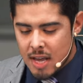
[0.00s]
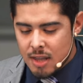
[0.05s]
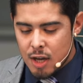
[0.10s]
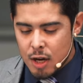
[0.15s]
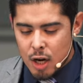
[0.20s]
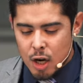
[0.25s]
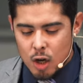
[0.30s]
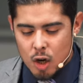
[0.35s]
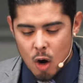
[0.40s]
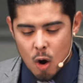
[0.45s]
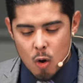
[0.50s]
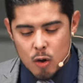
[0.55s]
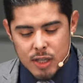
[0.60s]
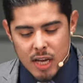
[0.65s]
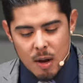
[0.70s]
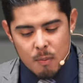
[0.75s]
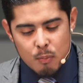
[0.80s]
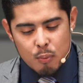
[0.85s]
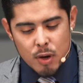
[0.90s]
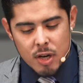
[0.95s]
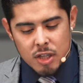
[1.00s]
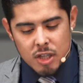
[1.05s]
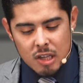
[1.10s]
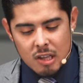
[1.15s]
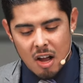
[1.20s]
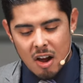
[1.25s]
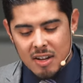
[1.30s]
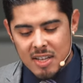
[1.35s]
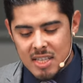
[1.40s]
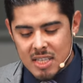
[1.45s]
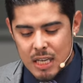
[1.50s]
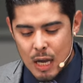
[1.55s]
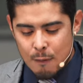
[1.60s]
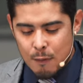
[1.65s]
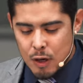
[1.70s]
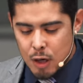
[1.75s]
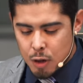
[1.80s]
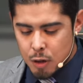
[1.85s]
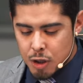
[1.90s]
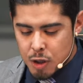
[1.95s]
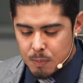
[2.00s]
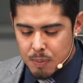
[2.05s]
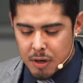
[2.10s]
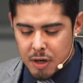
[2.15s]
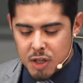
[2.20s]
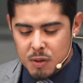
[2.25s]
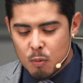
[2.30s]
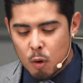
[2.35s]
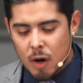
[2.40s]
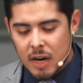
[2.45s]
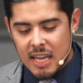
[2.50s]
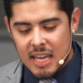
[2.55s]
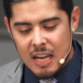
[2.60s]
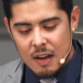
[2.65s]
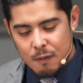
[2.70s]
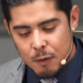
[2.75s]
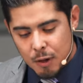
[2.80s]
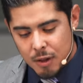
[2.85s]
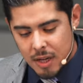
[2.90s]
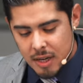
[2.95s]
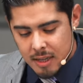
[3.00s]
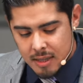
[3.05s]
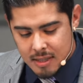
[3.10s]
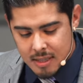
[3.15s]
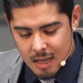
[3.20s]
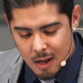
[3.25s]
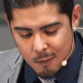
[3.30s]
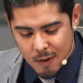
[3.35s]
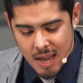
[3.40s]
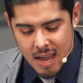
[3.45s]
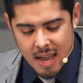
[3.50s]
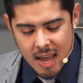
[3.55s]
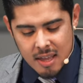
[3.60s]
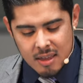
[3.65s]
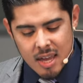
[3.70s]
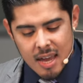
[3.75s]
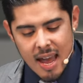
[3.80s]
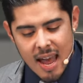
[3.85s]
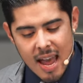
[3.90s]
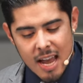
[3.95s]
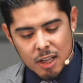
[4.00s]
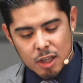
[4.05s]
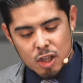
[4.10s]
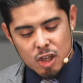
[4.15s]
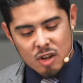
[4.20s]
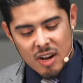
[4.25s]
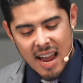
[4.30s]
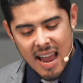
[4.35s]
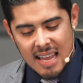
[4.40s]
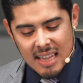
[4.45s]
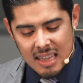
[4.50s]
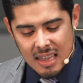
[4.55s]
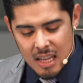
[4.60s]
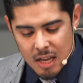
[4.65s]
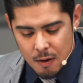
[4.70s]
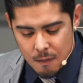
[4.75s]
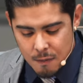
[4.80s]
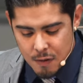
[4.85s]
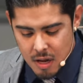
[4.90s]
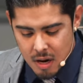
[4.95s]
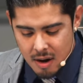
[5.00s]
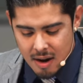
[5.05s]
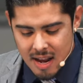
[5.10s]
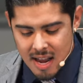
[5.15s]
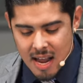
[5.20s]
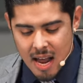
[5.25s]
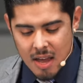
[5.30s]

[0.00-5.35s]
Then it goes and brings along seven other spirits more evil than itself, and they enter and live there.